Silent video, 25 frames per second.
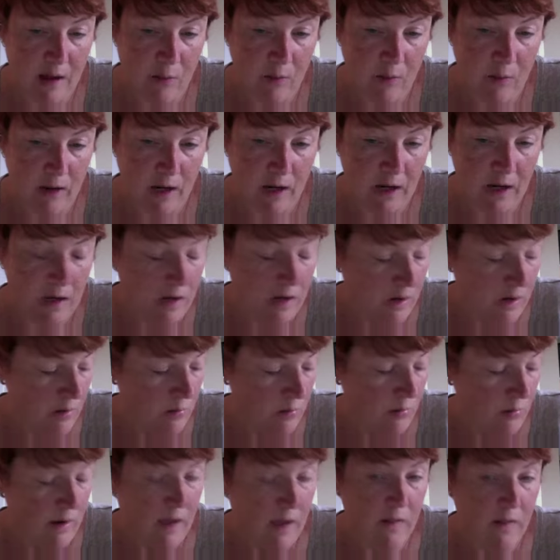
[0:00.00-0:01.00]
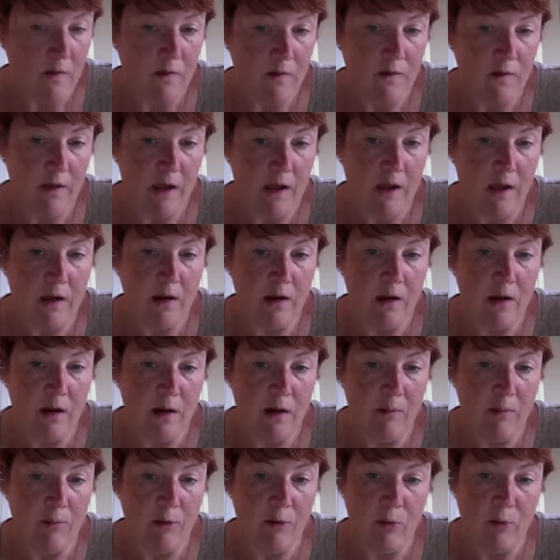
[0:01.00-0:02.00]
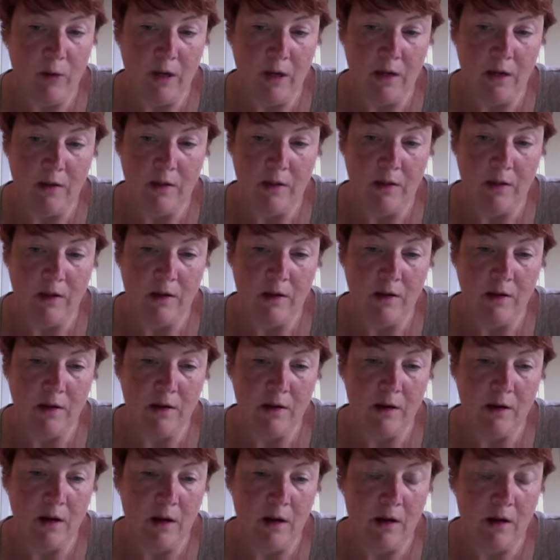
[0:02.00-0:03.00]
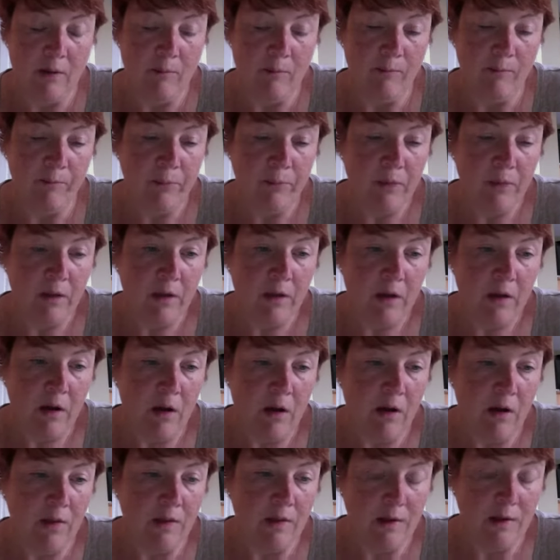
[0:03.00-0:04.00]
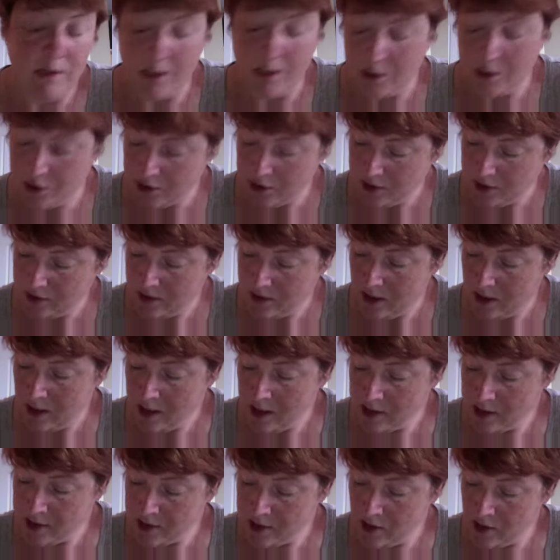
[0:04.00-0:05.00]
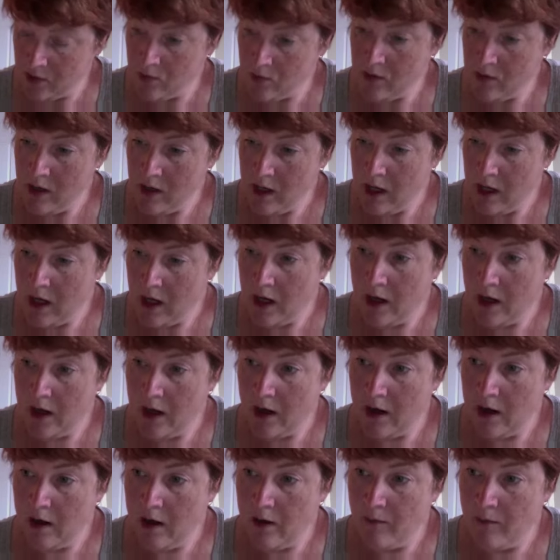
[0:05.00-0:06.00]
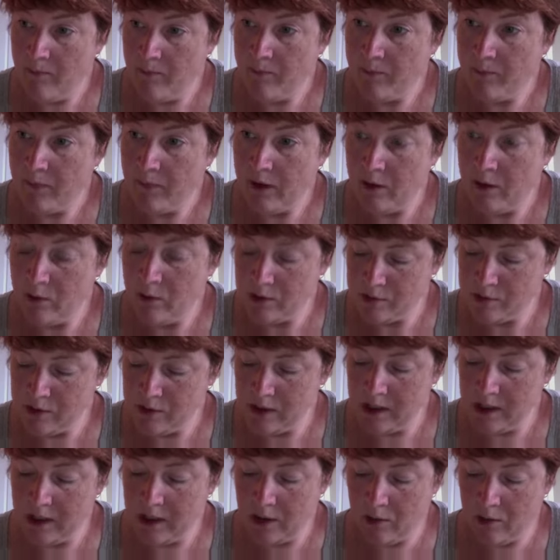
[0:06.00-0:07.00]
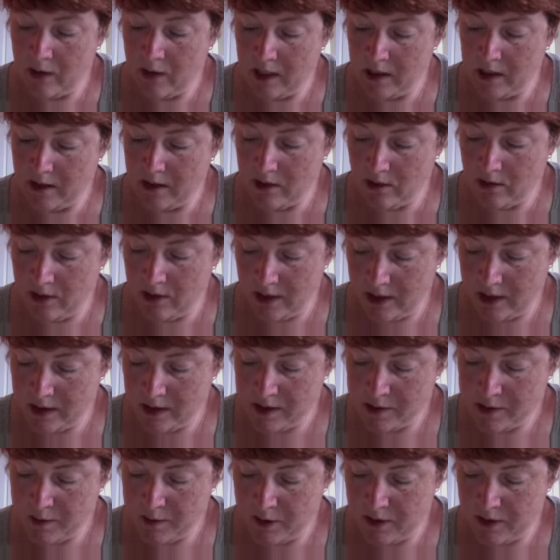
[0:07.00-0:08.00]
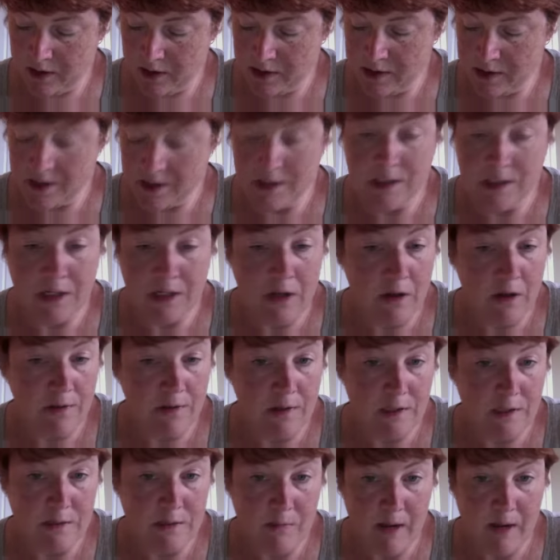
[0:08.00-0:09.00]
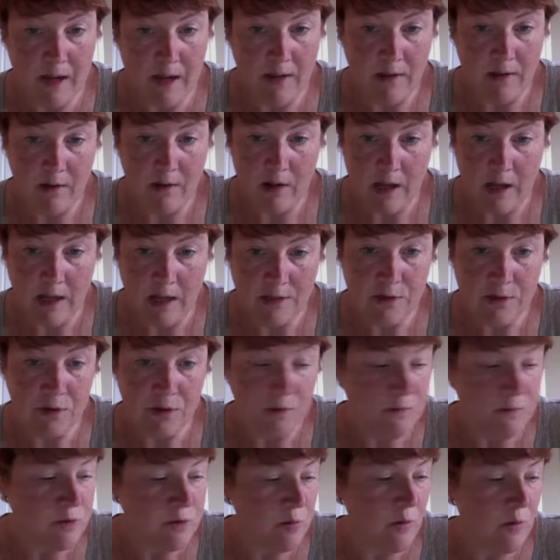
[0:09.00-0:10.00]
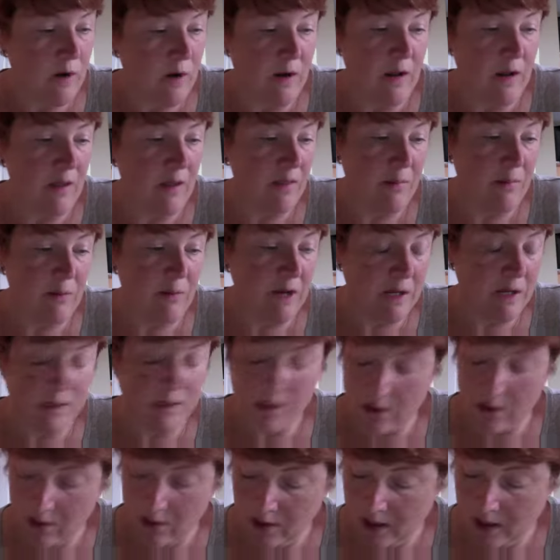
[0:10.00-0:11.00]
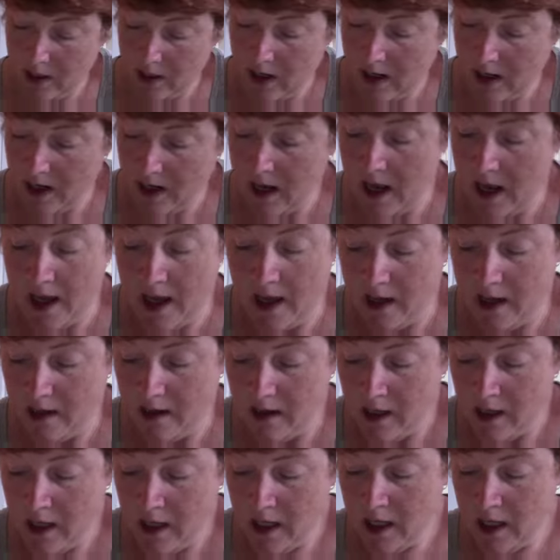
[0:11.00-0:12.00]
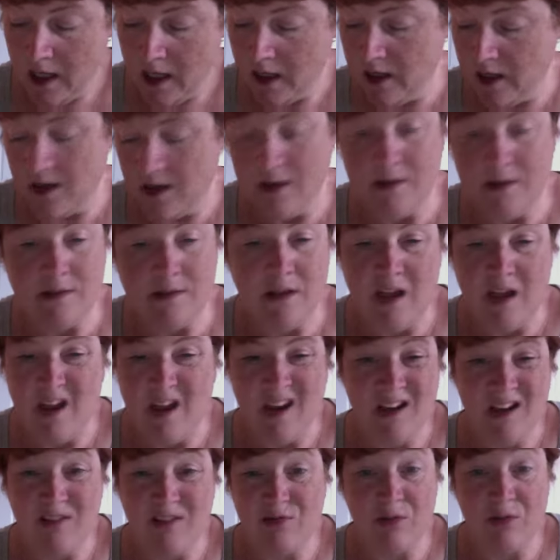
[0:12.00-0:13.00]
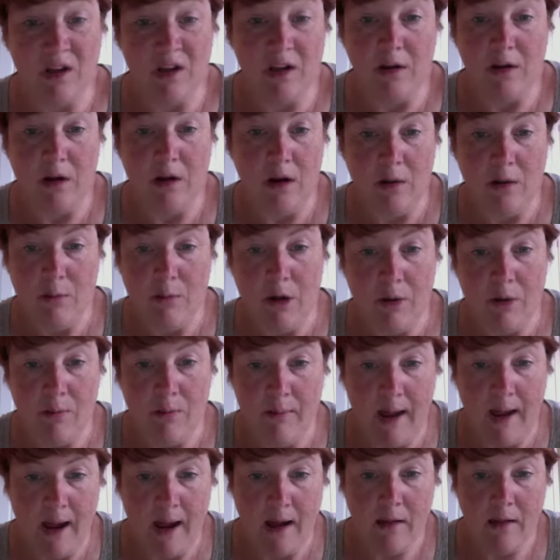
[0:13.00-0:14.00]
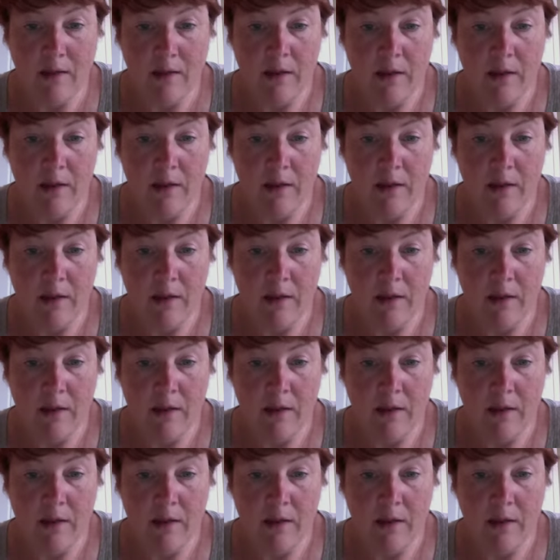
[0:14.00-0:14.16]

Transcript: way, rather than the weight of the on the teachers. So it was really a great learning experience to see all these math classrooms. The biggest learning I had is that it's really not about math.